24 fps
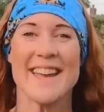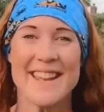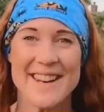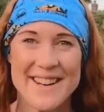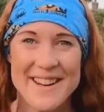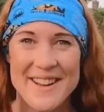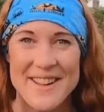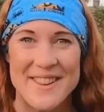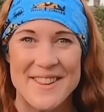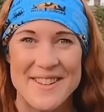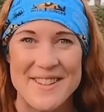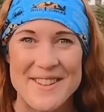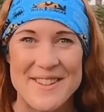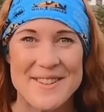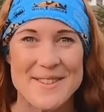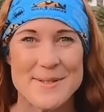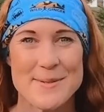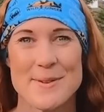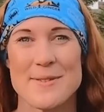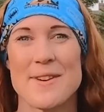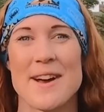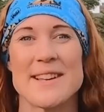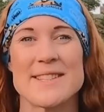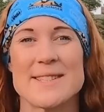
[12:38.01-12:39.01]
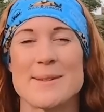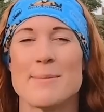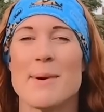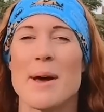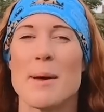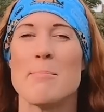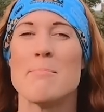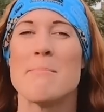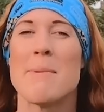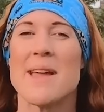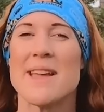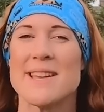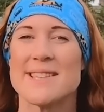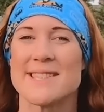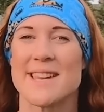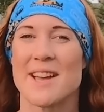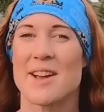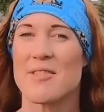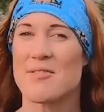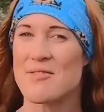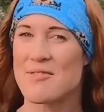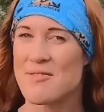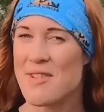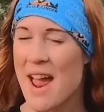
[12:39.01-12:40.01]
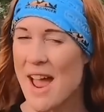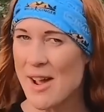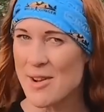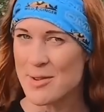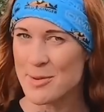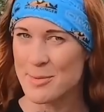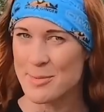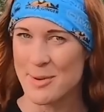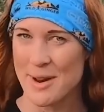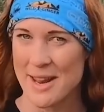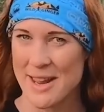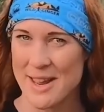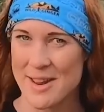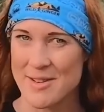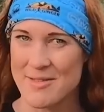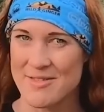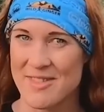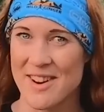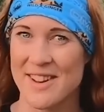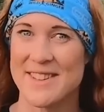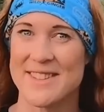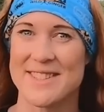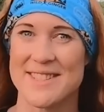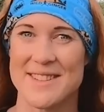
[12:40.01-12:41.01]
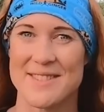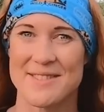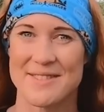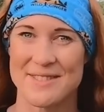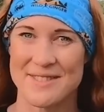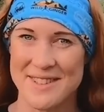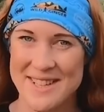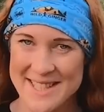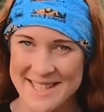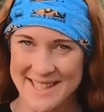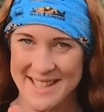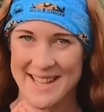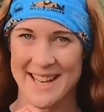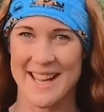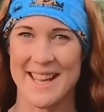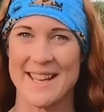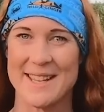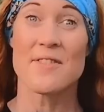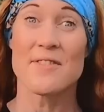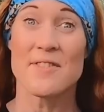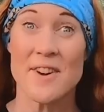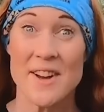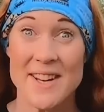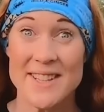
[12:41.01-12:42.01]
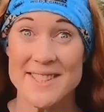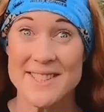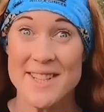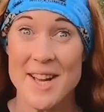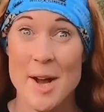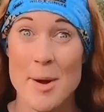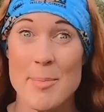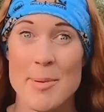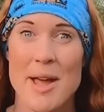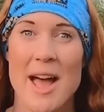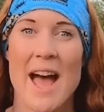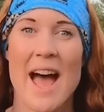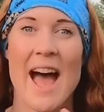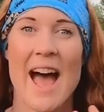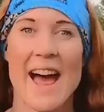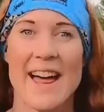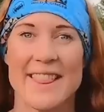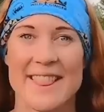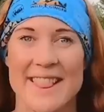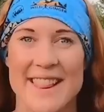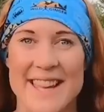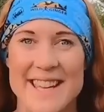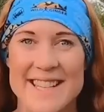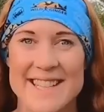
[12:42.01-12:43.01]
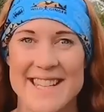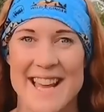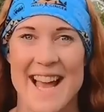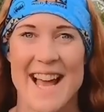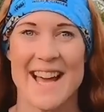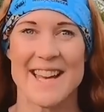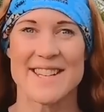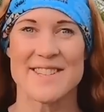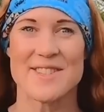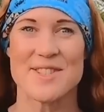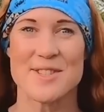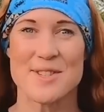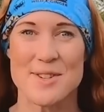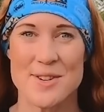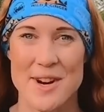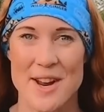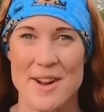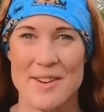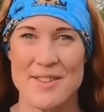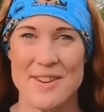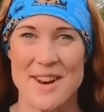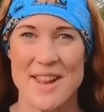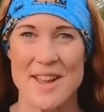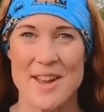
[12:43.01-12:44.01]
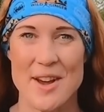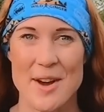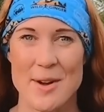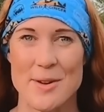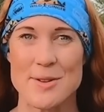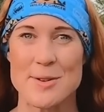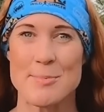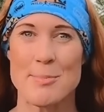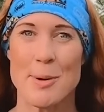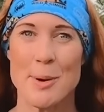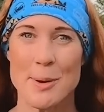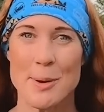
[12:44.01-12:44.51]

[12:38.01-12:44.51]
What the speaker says: In other news, we've had some amazing record-breaking runs recently. First up, athlete and trail running coach